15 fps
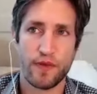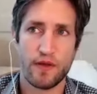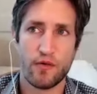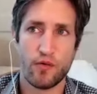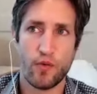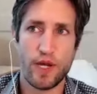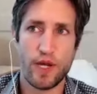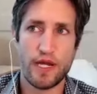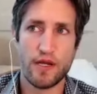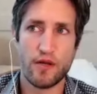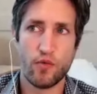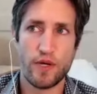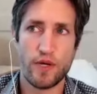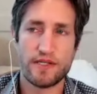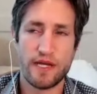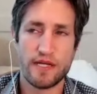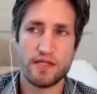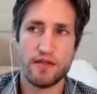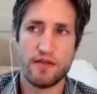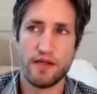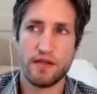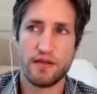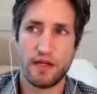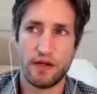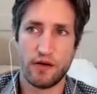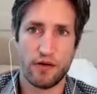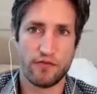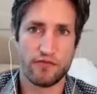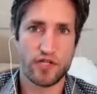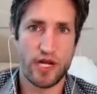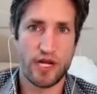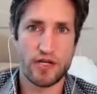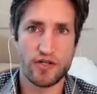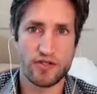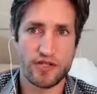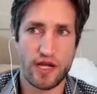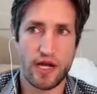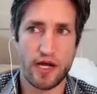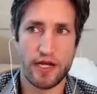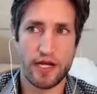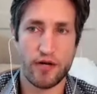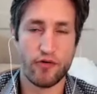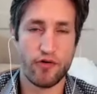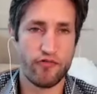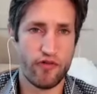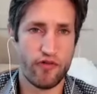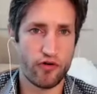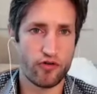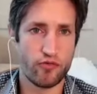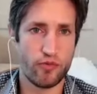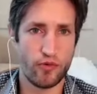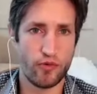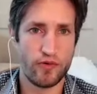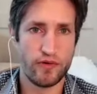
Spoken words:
we tend to think that a lot of changes are irrevocable,